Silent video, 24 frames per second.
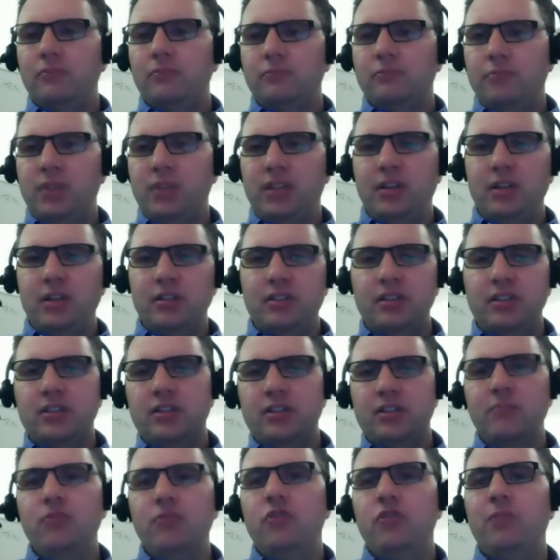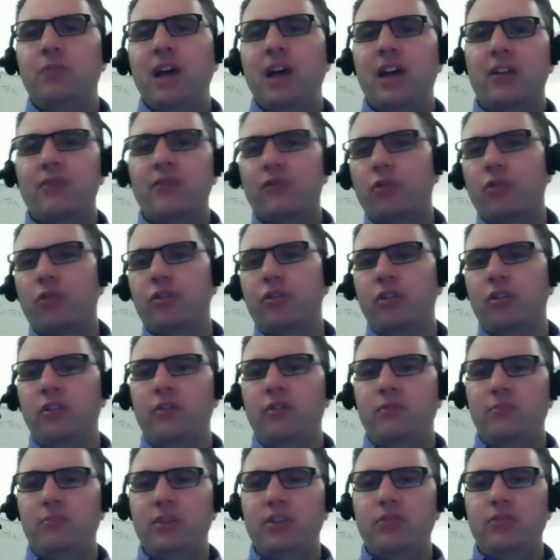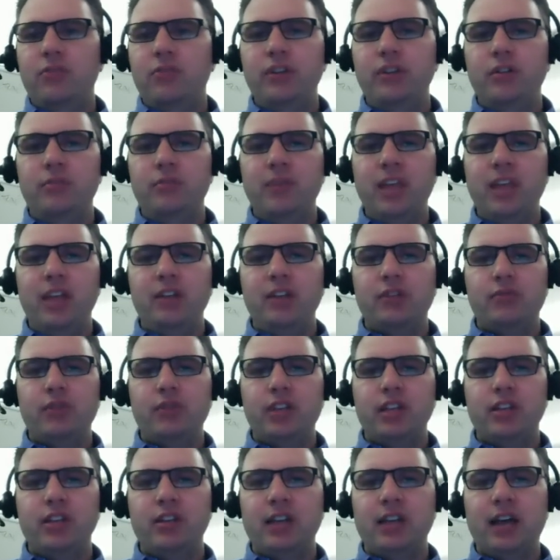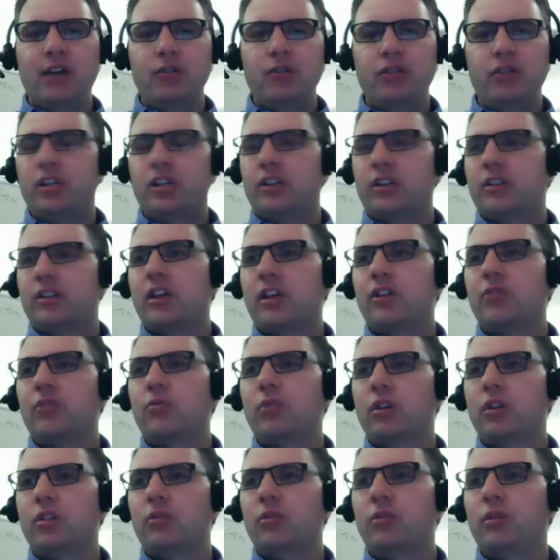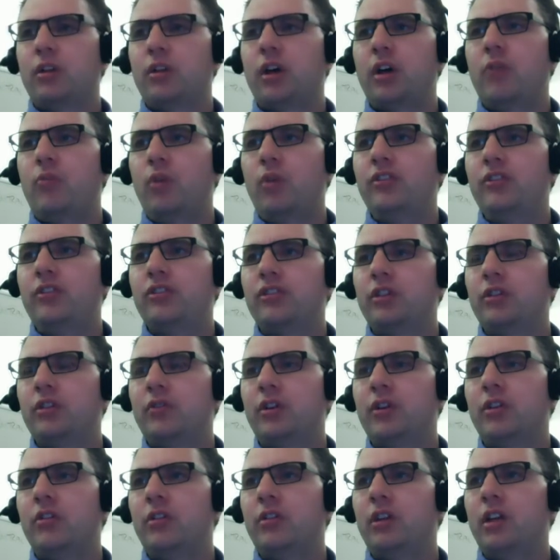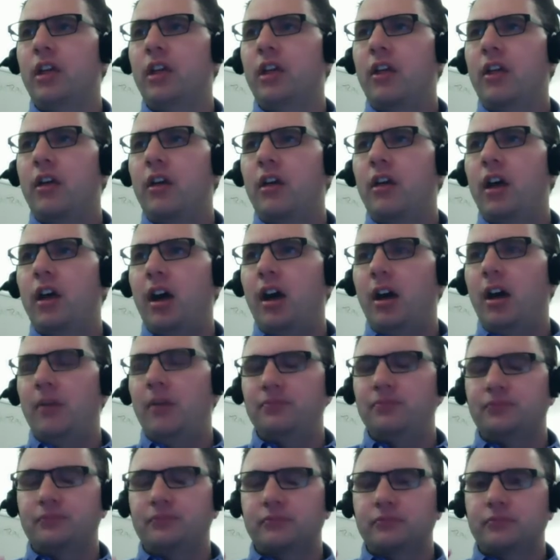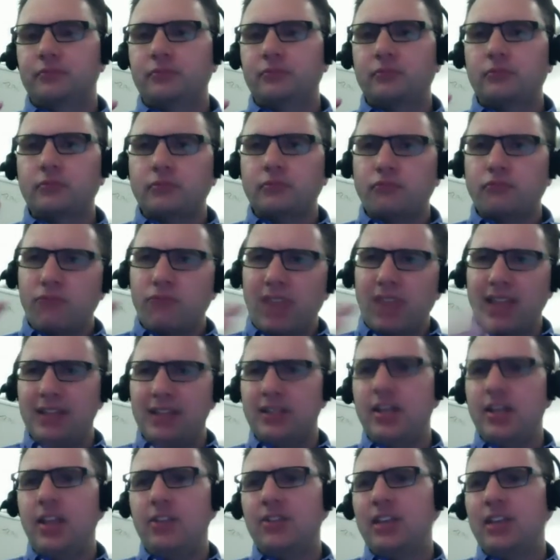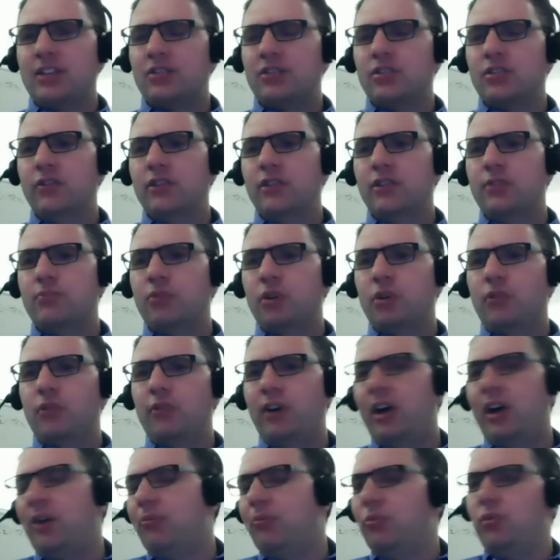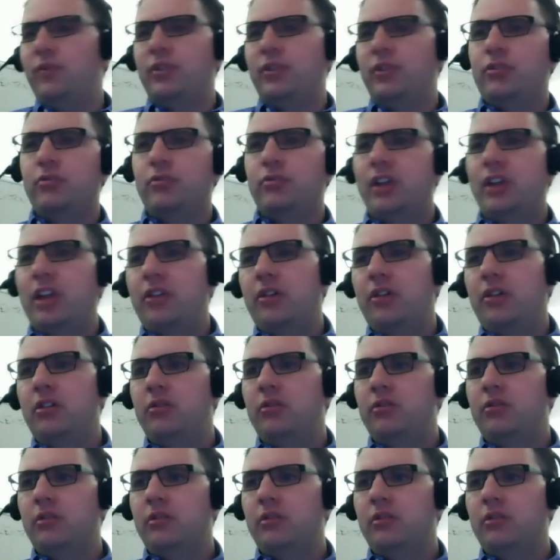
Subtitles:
because this can move back and forth between domains, we can now shut down a workload on one server and take that service profile and move it to another